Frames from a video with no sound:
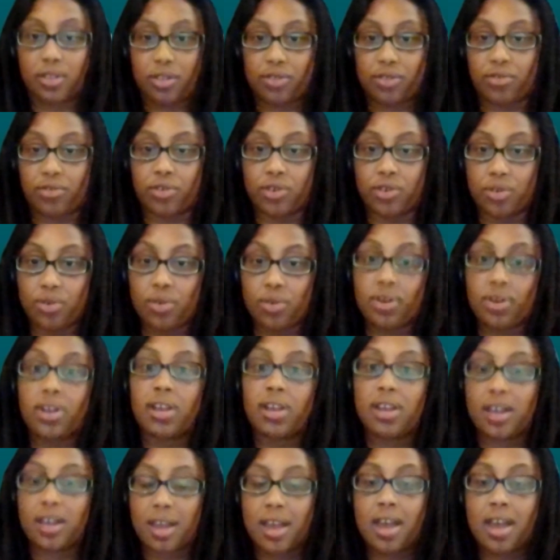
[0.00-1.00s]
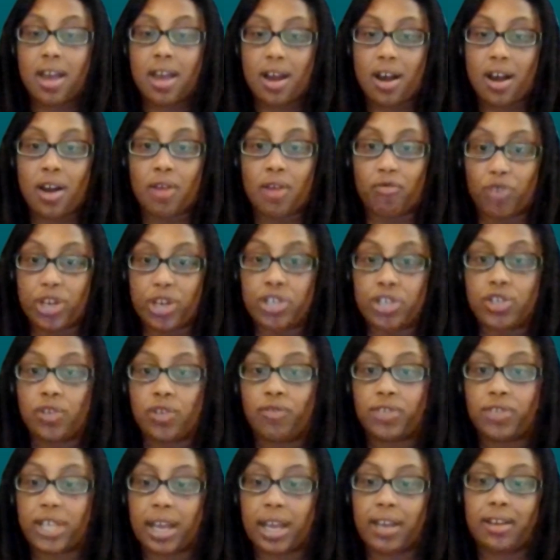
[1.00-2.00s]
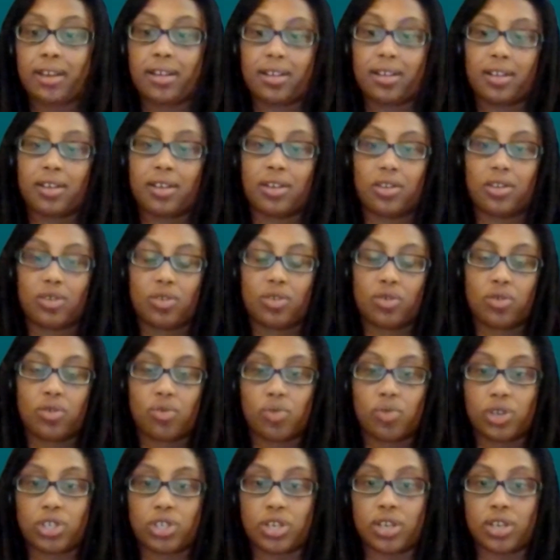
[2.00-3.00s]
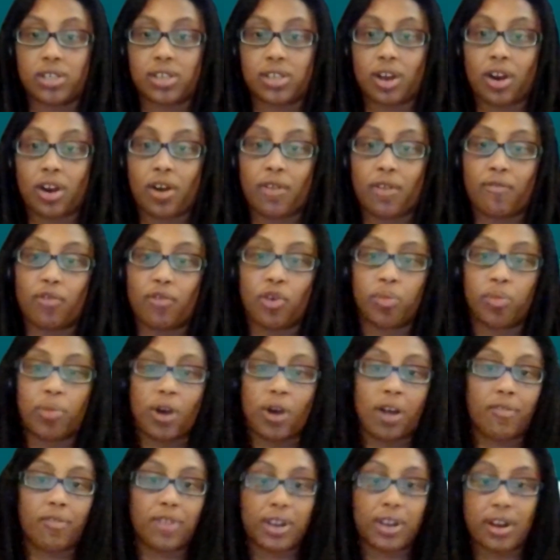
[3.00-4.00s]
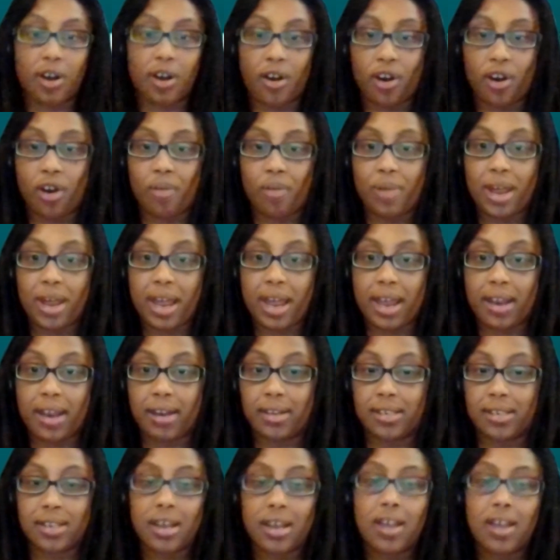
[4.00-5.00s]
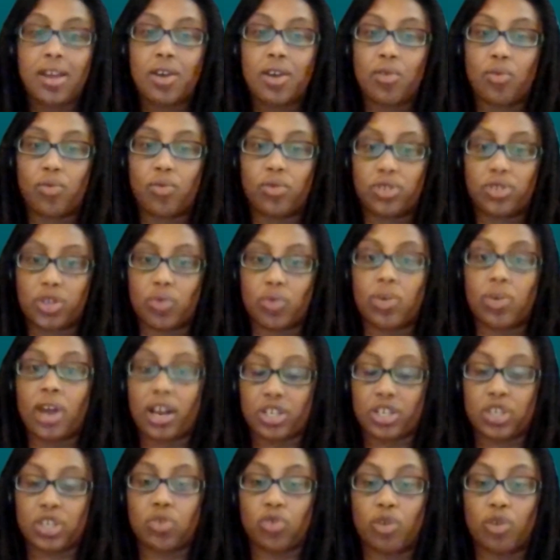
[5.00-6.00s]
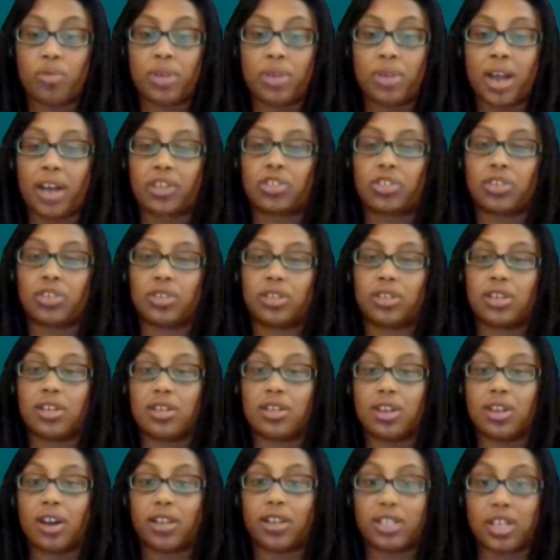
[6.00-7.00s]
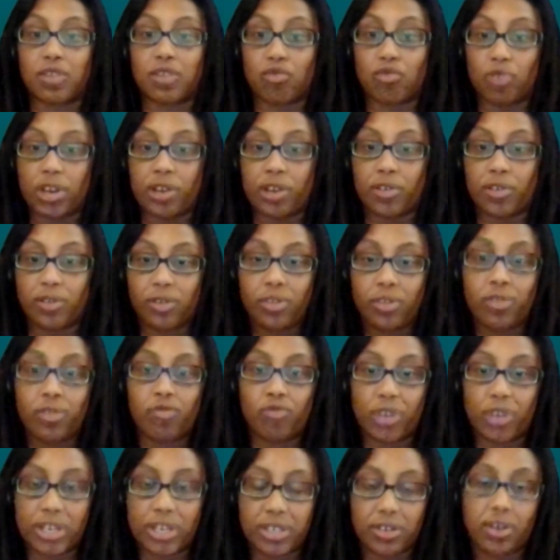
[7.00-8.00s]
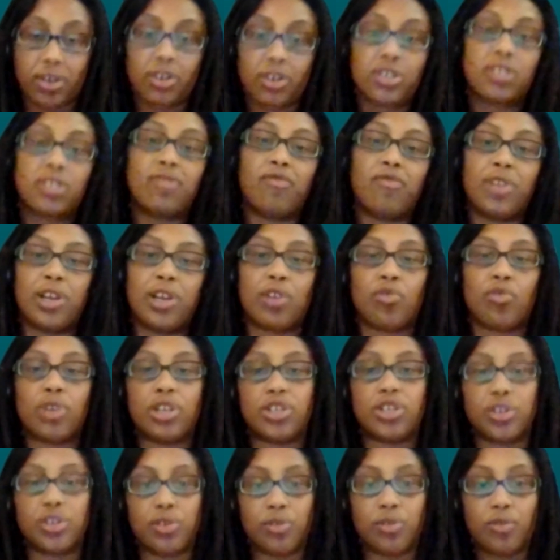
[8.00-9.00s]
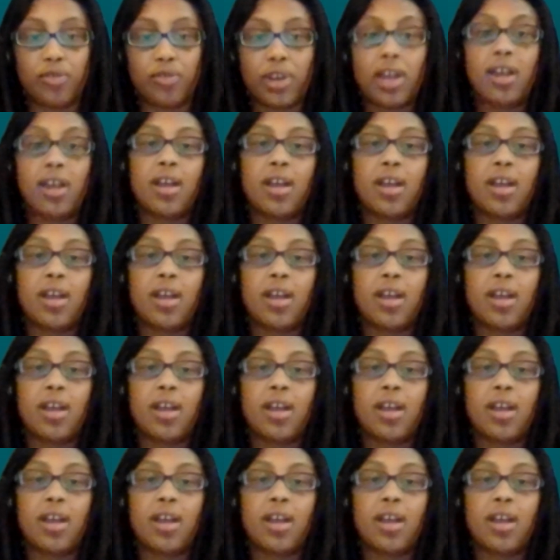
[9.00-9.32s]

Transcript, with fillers: through uh, Rejuve Tech, which is our for-profit arm, and so we actually will be actually conducting real research via Rejuve.